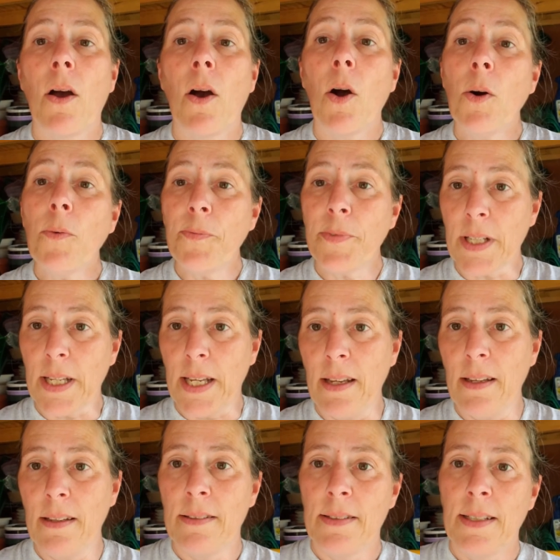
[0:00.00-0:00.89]

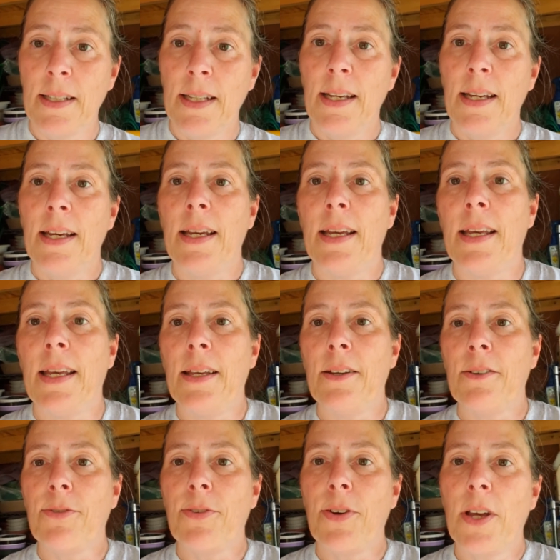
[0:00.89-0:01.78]
Hopefully,
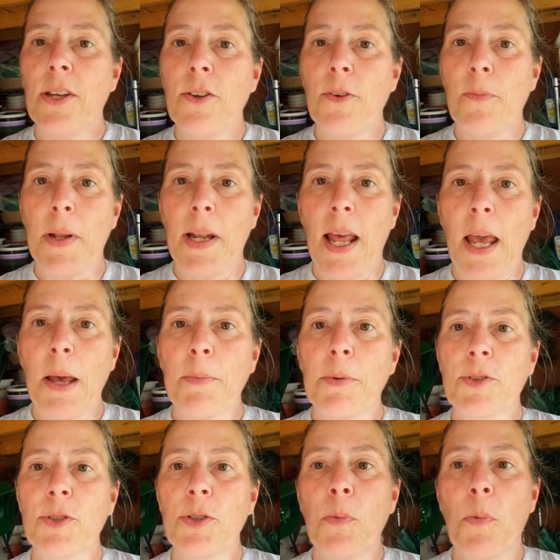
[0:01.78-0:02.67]
if you've been
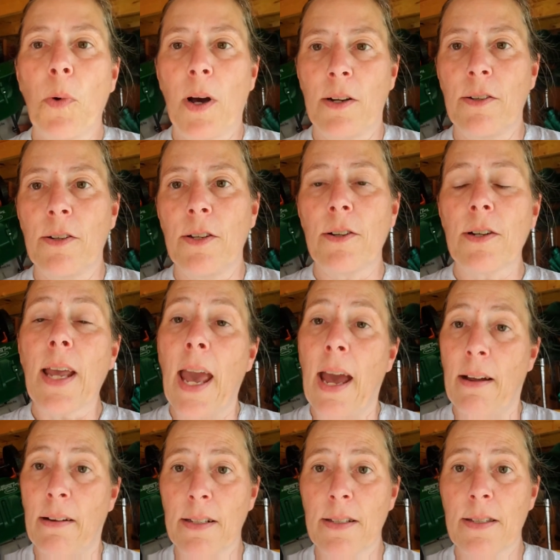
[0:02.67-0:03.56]
able to water your
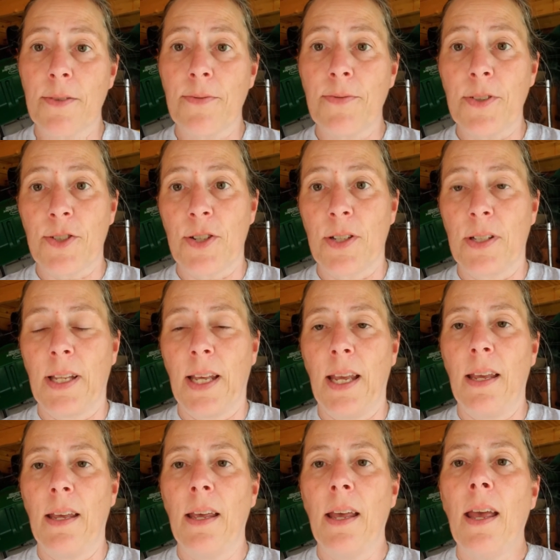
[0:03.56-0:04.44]
carrots
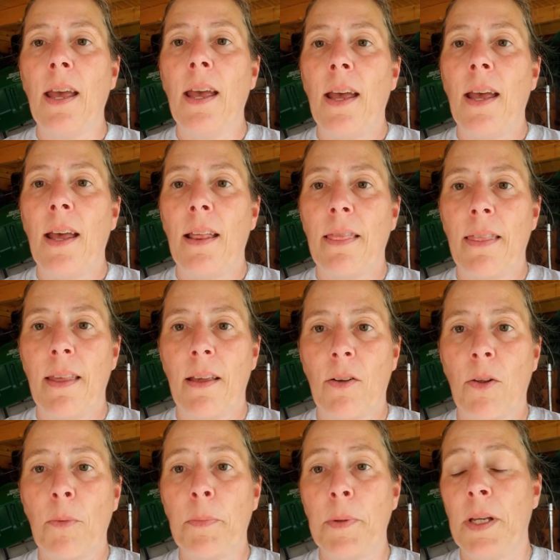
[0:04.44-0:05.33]
sufficiently,
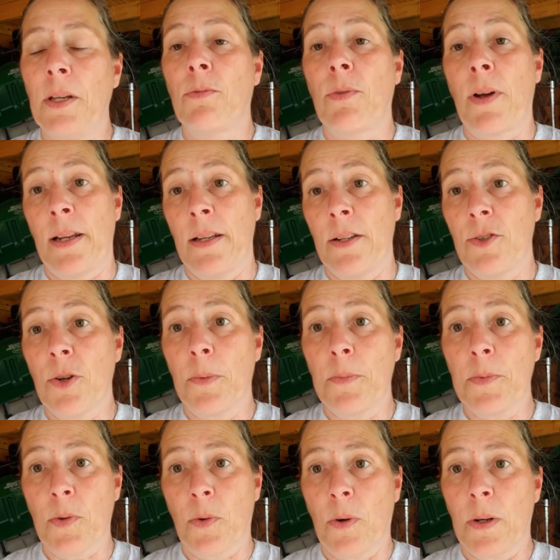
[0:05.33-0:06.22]
they'll be ready to
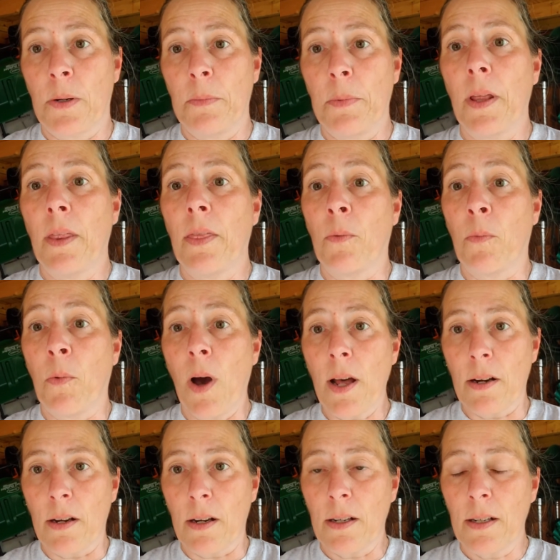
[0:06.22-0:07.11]
absorb the
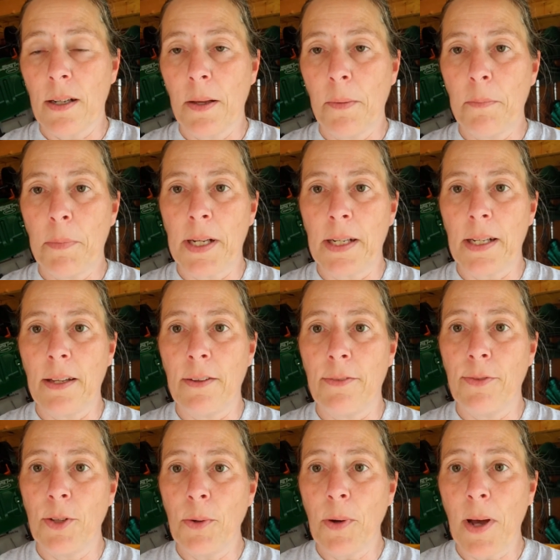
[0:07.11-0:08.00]
water. But
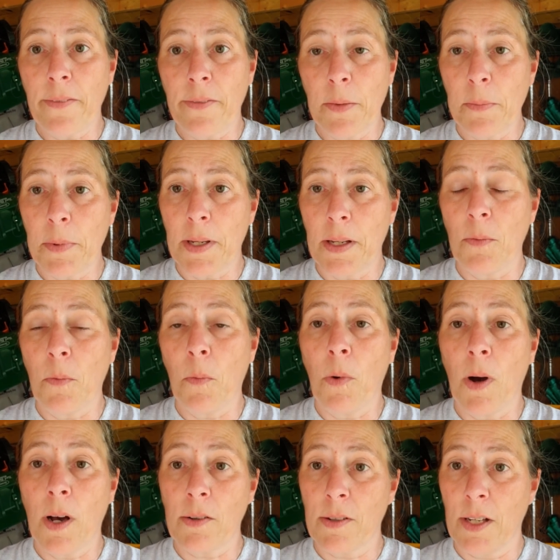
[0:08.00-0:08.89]
if you haven't been
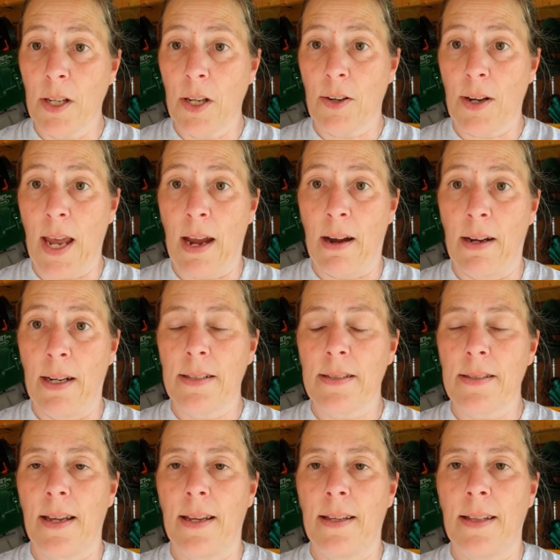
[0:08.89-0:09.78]
watering your
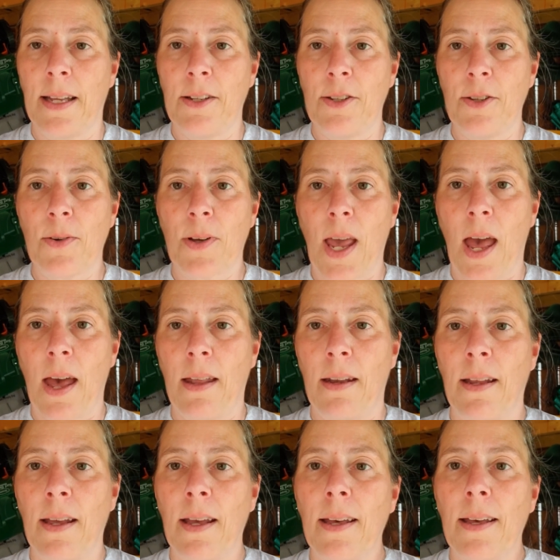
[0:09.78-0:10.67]
carrots and then you
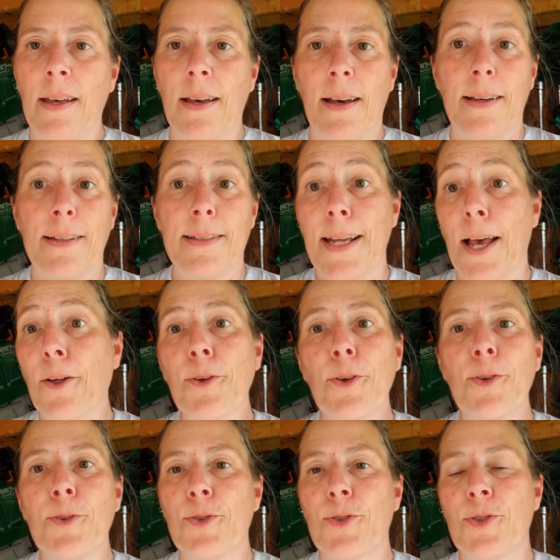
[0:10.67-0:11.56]
get a
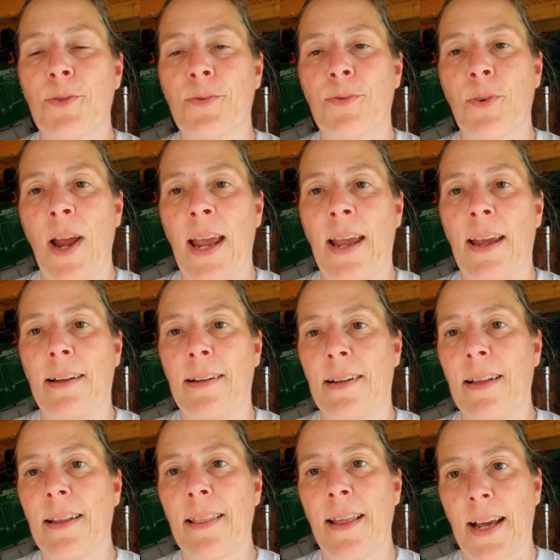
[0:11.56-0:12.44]
deluge of
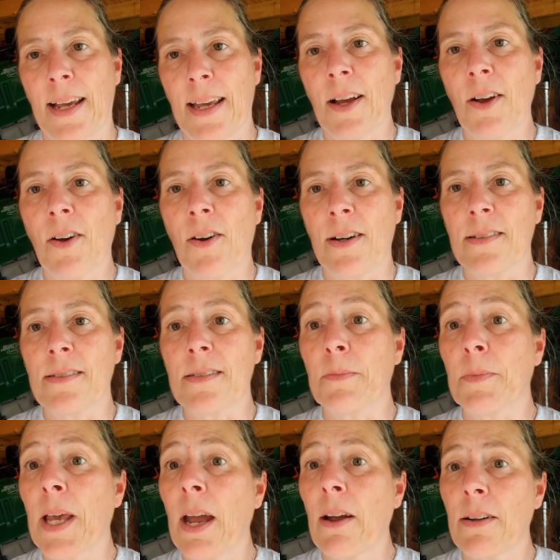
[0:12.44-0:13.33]
rain, that can cause
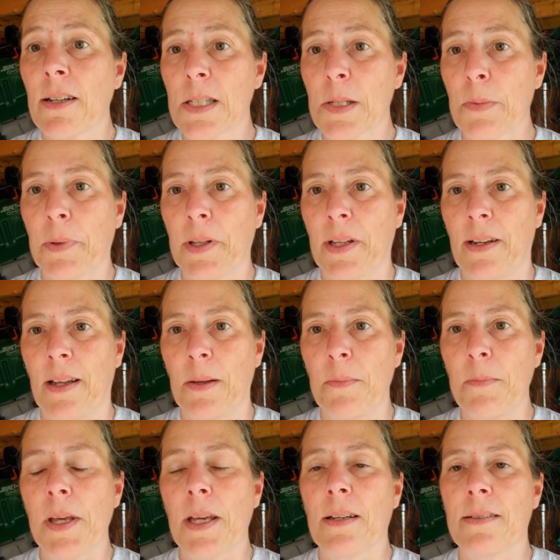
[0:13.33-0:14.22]
some carrot
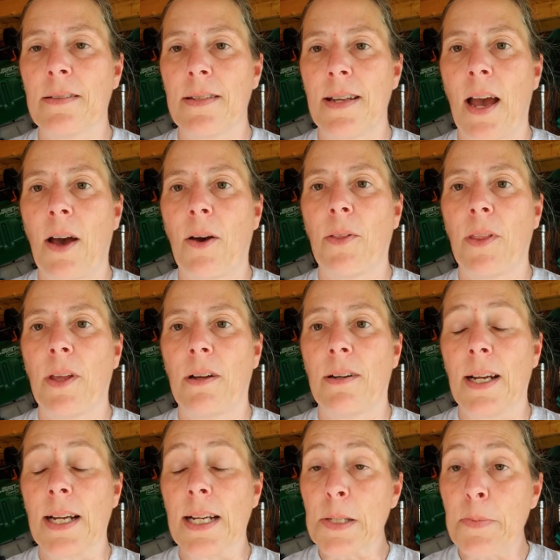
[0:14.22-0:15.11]
splitting because now
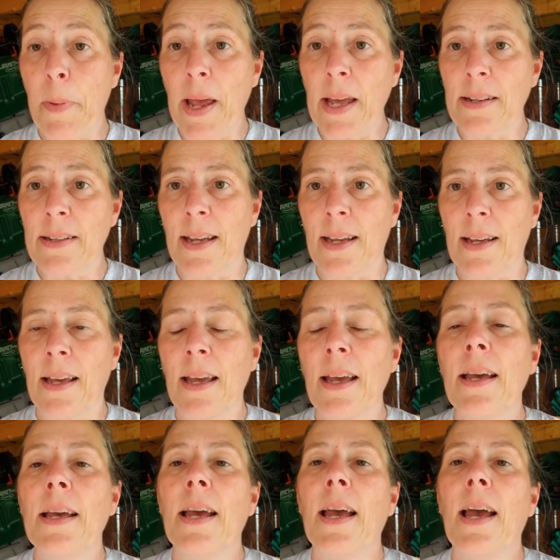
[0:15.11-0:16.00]
they're expanding
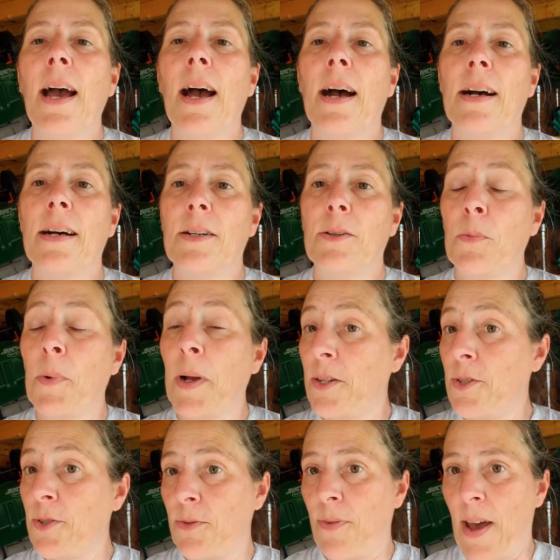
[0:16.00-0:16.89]

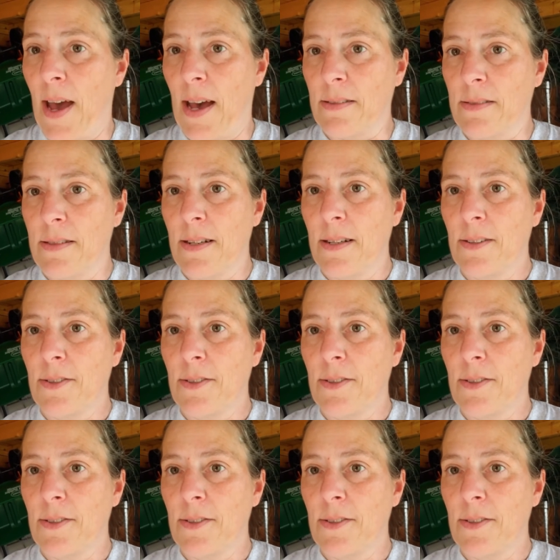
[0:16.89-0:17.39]
way too fast.